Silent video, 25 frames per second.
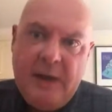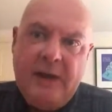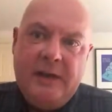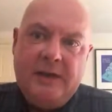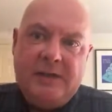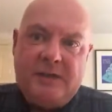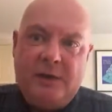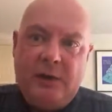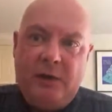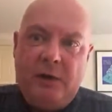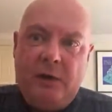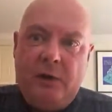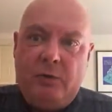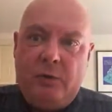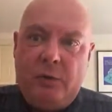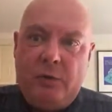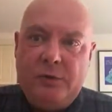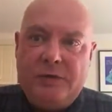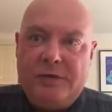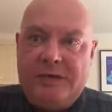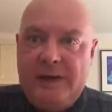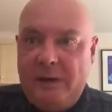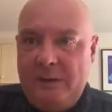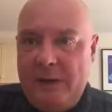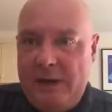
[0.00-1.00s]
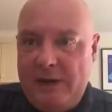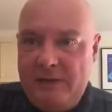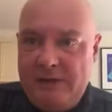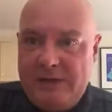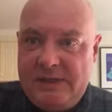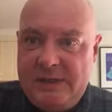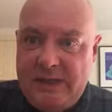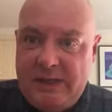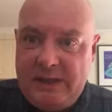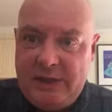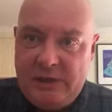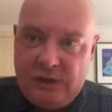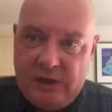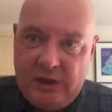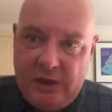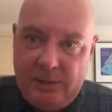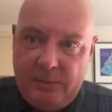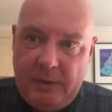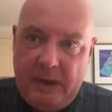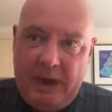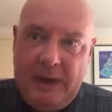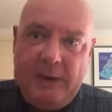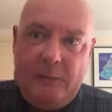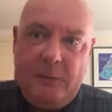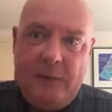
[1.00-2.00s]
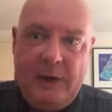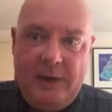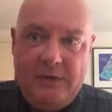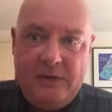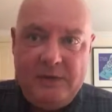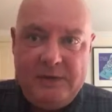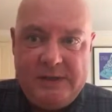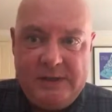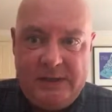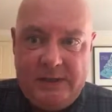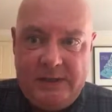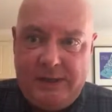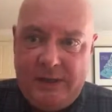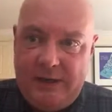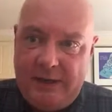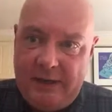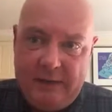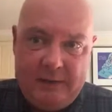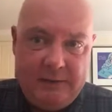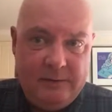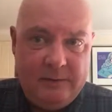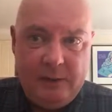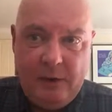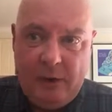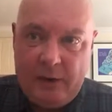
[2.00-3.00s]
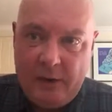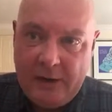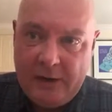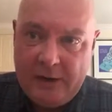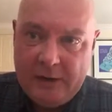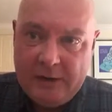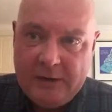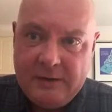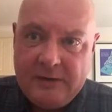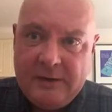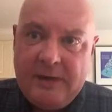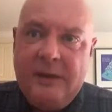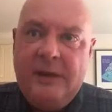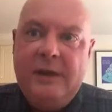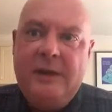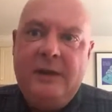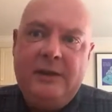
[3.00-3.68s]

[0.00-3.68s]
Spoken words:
So of course, now we have a sinking ship and we have a sinking island.